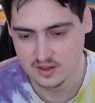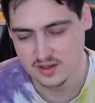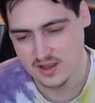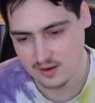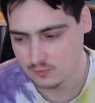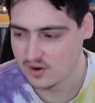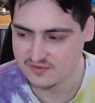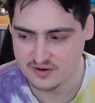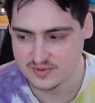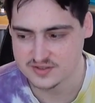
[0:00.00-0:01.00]
Yeah,
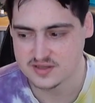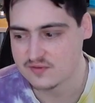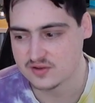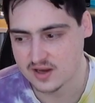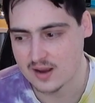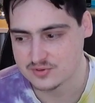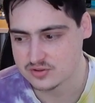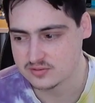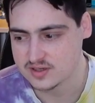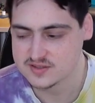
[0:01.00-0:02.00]
wireframing is definitely
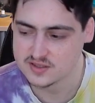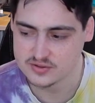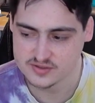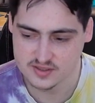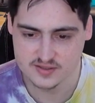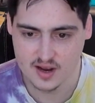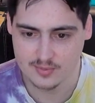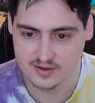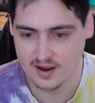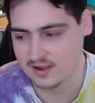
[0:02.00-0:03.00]
optional. It's an interesting
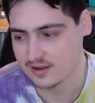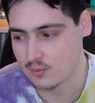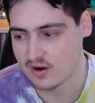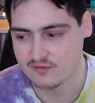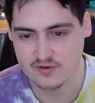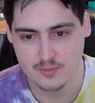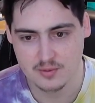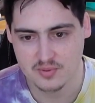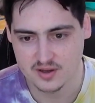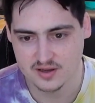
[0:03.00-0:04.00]
topic. I like
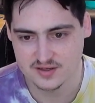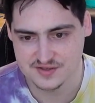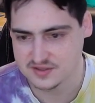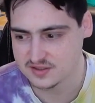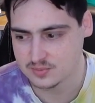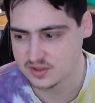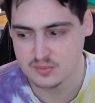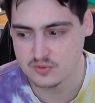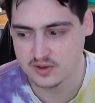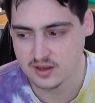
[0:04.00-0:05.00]
wireframing, but it doesn't need to be in a
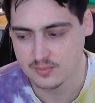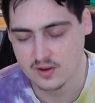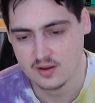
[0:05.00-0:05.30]
bootcamp.